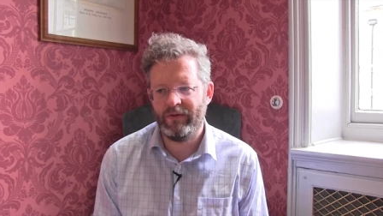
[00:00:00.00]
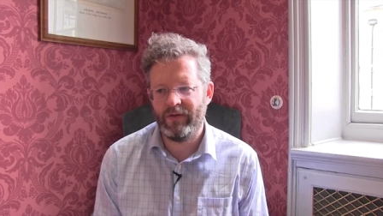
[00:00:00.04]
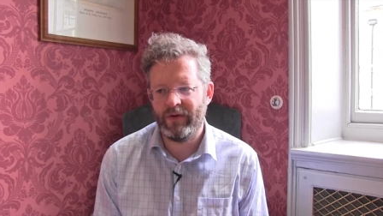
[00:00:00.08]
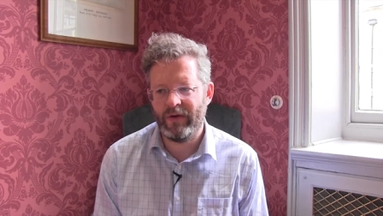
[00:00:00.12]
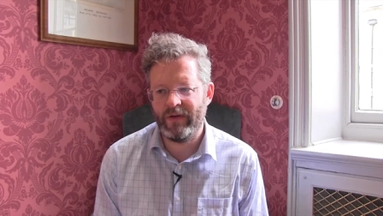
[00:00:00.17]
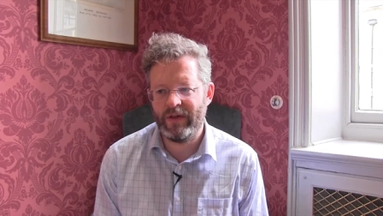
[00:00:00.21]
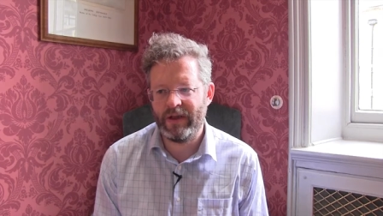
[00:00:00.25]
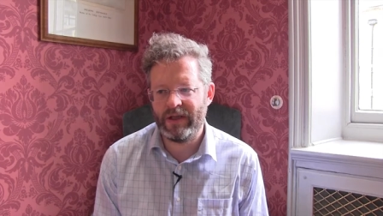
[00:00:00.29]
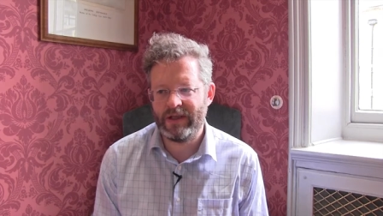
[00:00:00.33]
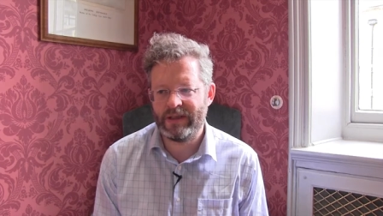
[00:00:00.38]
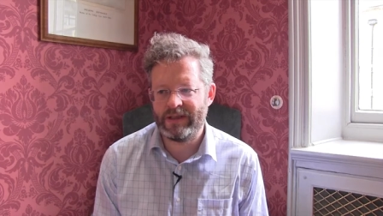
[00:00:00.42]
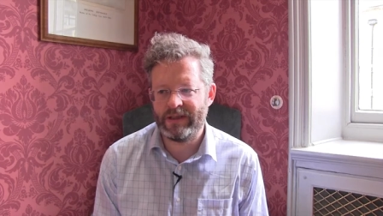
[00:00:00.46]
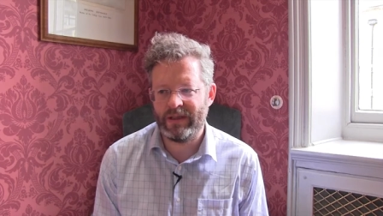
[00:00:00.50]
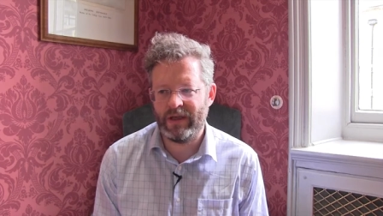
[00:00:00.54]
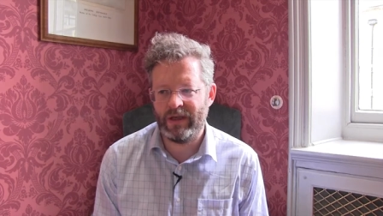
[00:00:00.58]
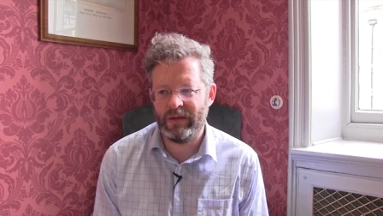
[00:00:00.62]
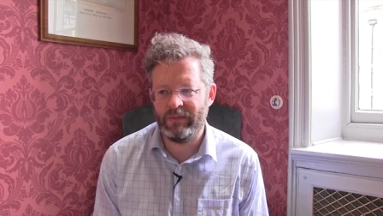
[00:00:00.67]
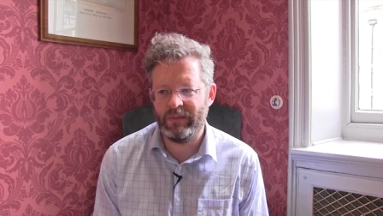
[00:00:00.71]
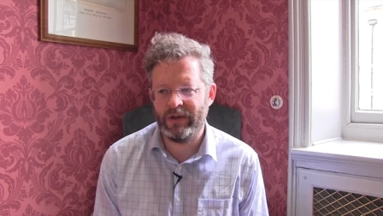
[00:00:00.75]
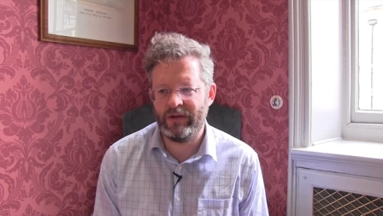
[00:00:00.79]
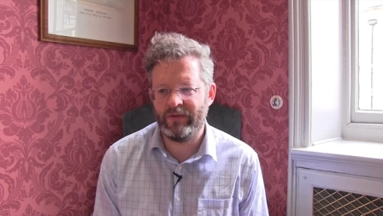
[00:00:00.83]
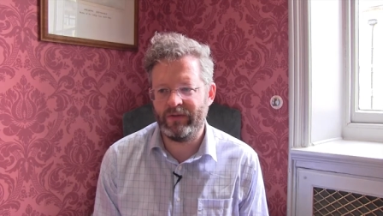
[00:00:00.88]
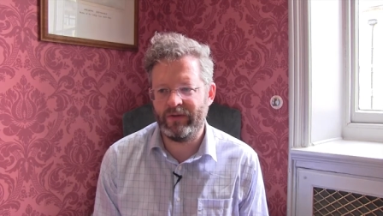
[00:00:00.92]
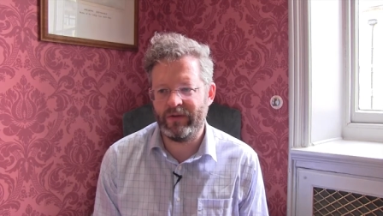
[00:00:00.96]
For the
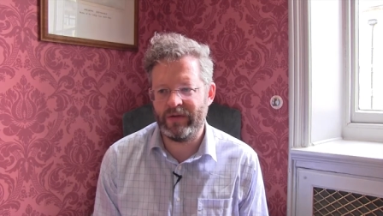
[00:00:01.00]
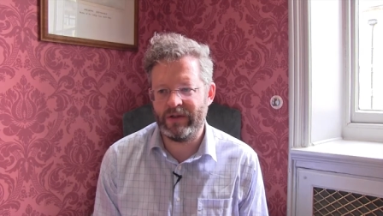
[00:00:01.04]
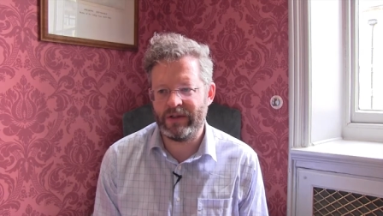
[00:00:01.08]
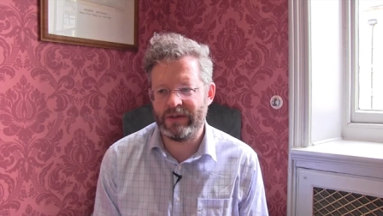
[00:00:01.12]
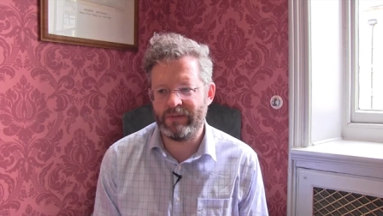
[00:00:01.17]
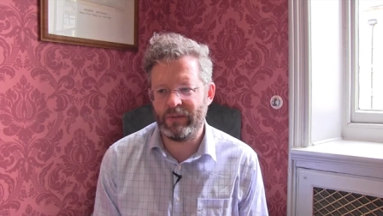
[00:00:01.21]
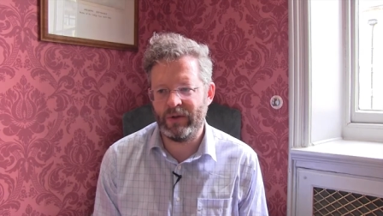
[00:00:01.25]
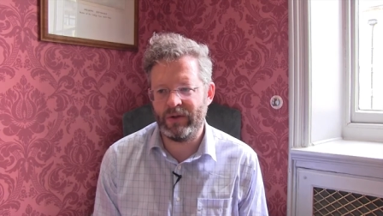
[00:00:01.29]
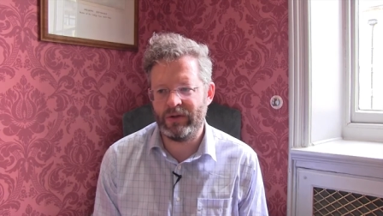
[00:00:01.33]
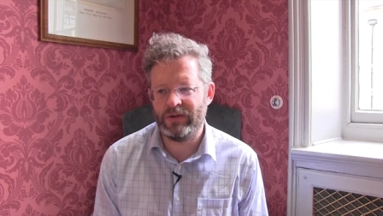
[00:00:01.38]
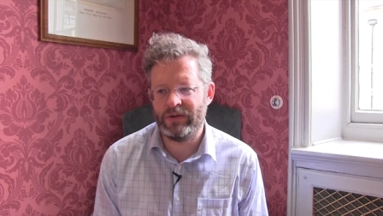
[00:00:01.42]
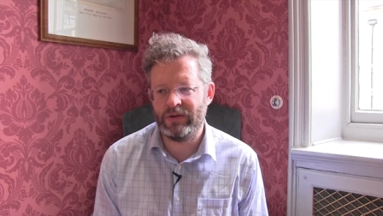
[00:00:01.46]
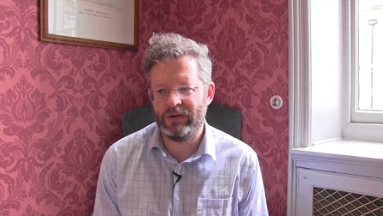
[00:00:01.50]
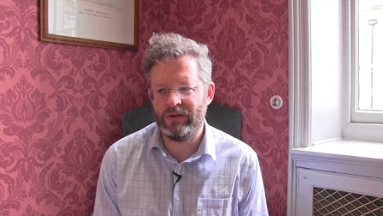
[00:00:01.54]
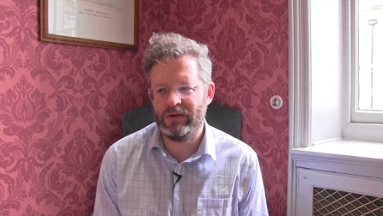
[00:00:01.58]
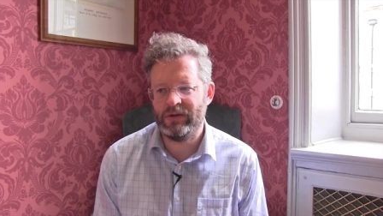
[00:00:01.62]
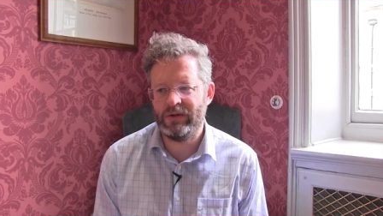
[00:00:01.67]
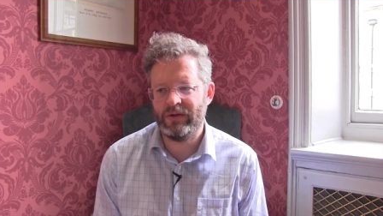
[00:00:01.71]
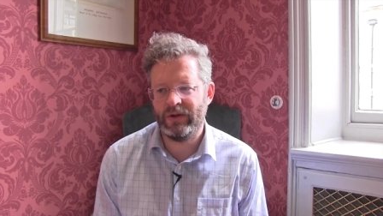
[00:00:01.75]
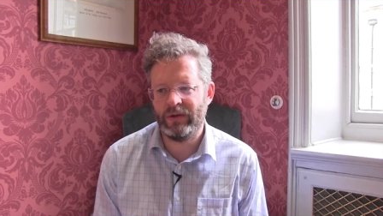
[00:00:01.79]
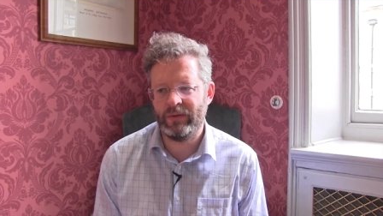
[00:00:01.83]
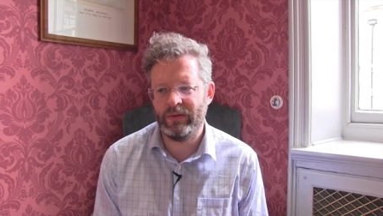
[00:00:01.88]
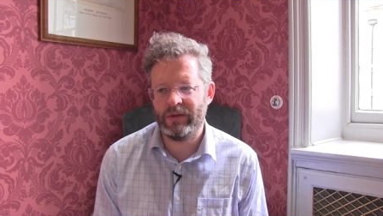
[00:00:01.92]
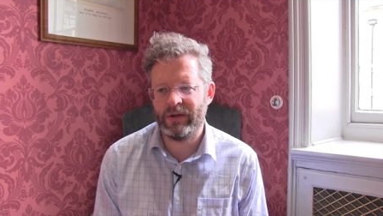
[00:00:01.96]
assignment for this
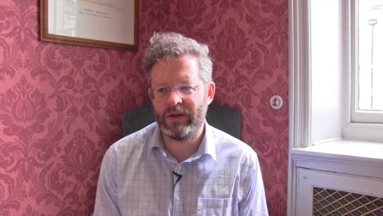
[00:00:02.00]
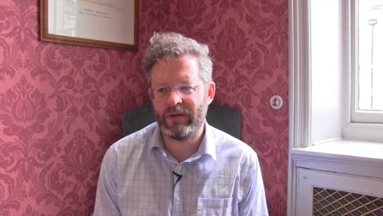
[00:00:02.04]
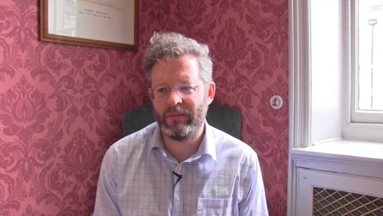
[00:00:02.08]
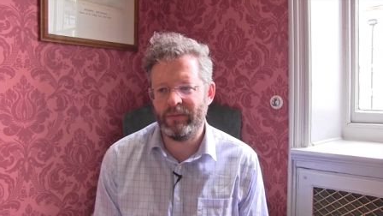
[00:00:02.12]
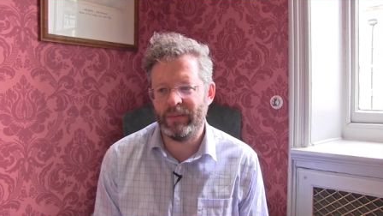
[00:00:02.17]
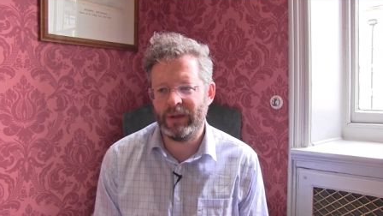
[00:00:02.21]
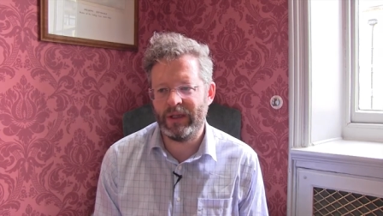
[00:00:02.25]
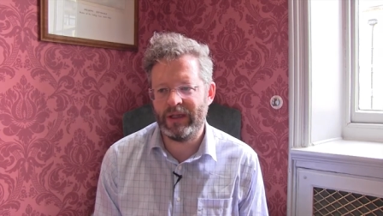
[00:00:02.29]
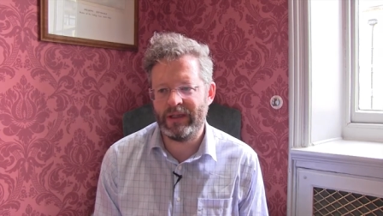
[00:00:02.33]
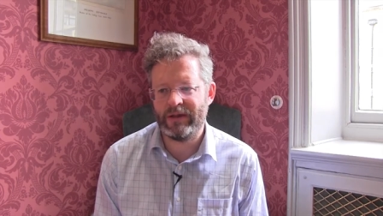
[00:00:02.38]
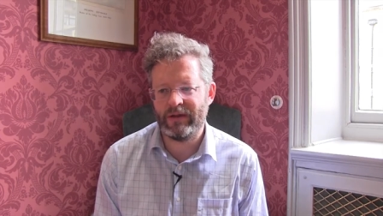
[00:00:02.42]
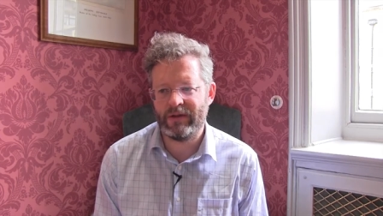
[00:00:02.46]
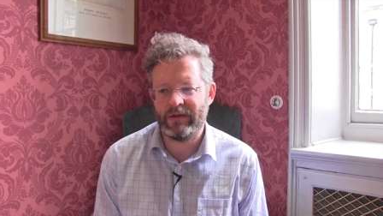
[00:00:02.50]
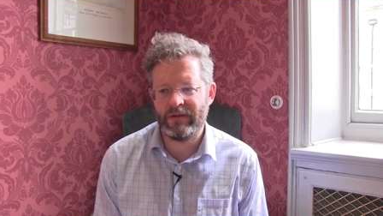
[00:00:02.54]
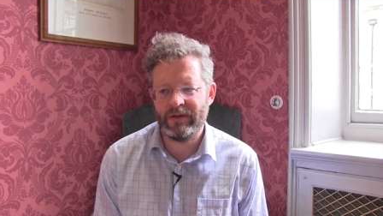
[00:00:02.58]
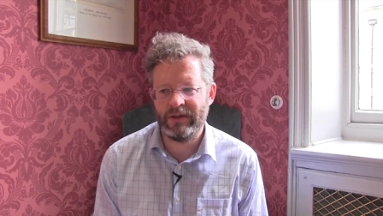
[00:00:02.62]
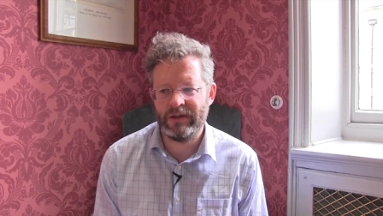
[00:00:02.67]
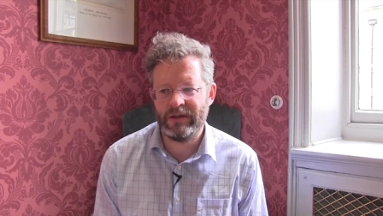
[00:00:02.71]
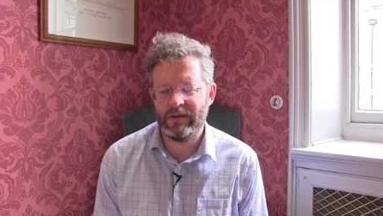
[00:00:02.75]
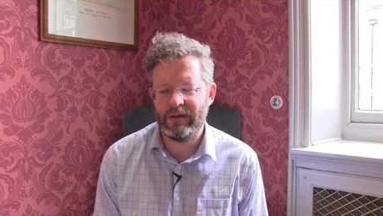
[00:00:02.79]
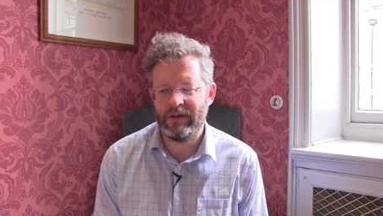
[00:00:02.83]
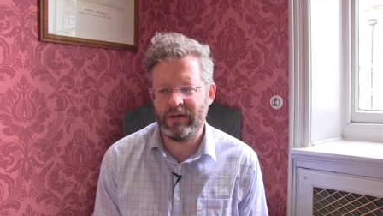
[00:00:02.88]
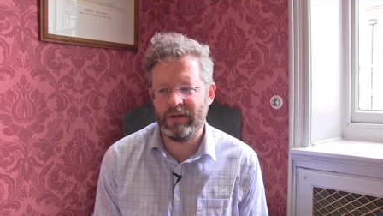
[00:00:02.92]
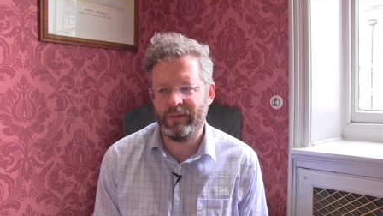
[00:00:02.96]
module, you will complete a
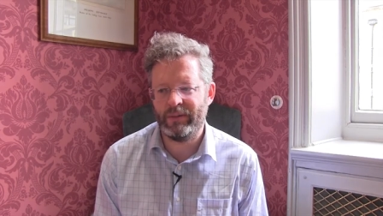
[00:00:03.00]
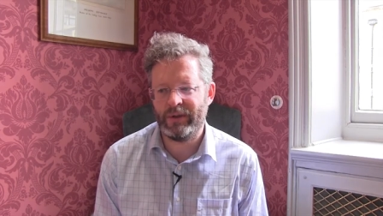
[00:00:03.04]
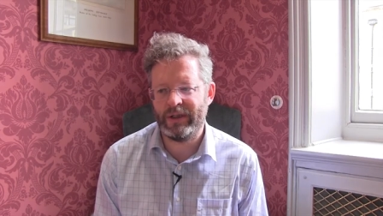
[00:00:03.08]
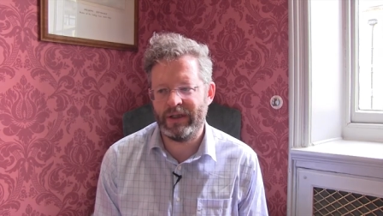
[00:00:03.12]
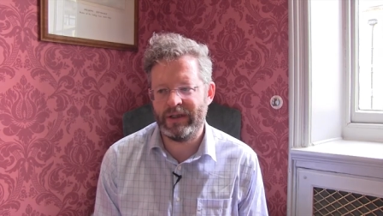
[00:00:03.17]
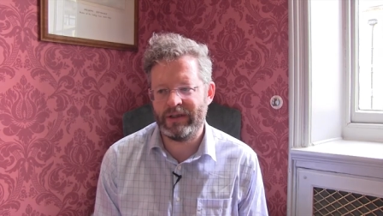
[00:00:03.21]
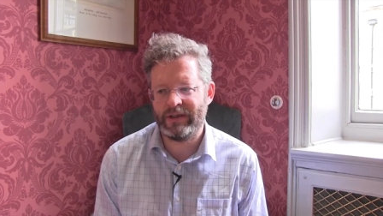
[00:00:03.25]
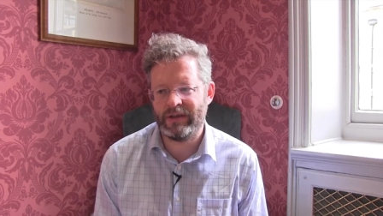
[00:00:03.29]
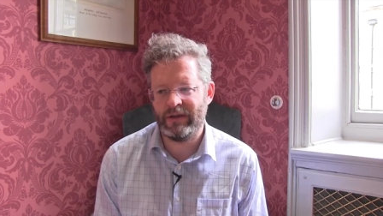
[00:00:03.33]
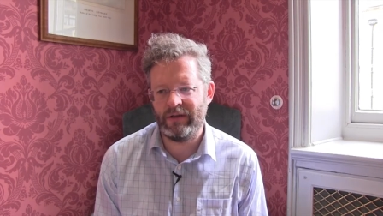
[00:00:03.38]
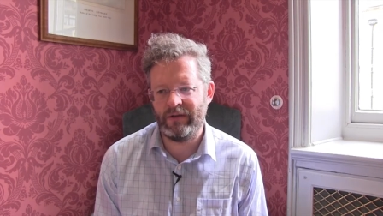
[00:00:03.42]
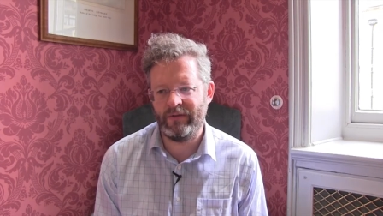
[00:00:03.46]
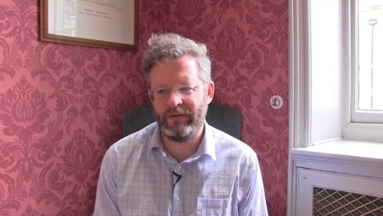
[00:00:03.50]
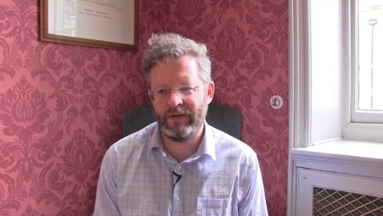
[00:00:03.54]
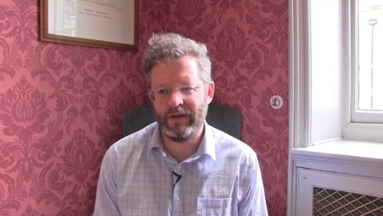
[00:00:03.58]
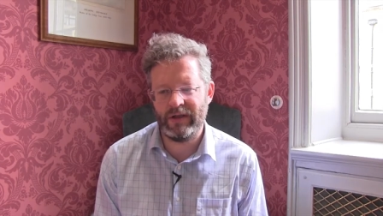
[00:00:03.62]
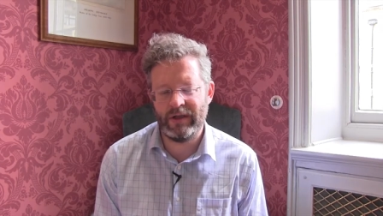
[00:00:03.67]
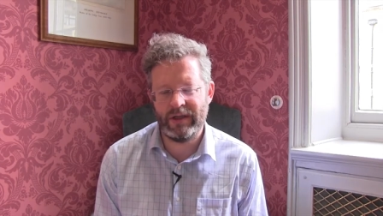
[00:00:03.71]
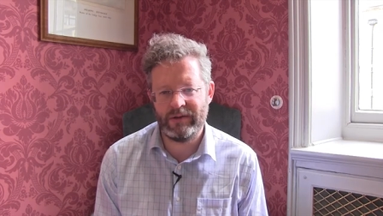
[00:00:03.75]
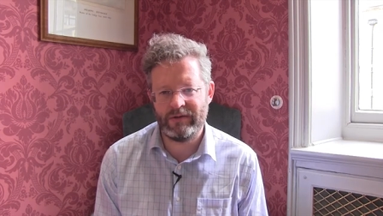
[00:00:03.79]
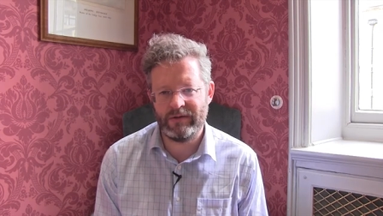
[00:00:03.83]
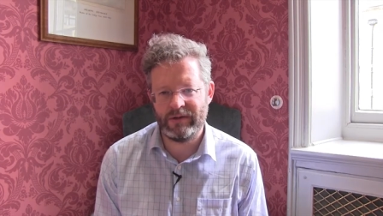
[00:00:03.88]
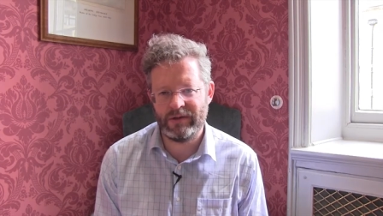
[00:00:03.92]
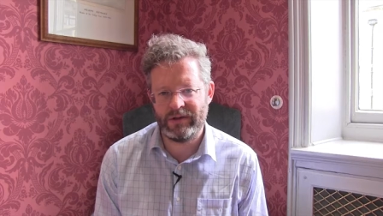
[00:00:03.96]
critical appraisal of the
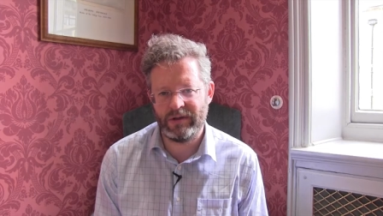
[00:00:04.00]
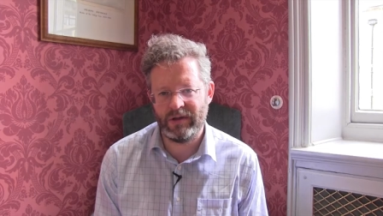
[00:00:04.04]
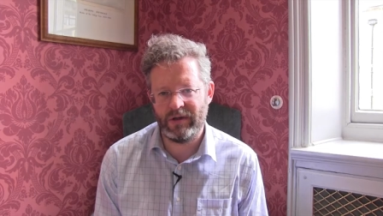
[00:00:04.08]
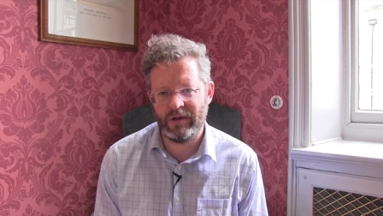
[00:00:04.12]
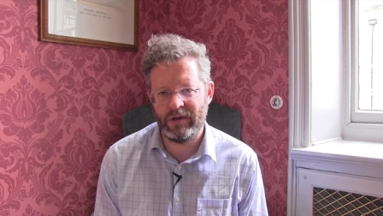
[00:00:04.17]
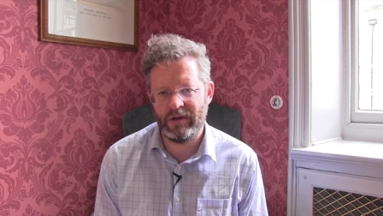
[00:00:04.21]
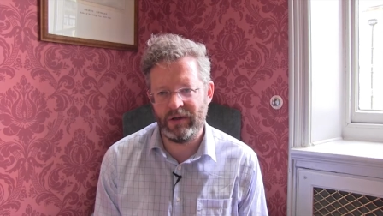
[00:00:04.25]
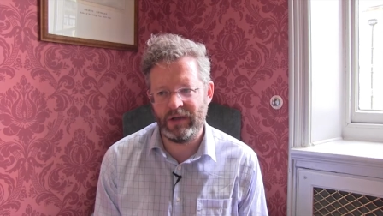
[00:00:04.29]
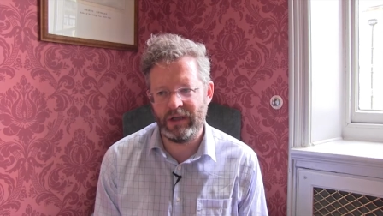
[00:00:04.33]
literature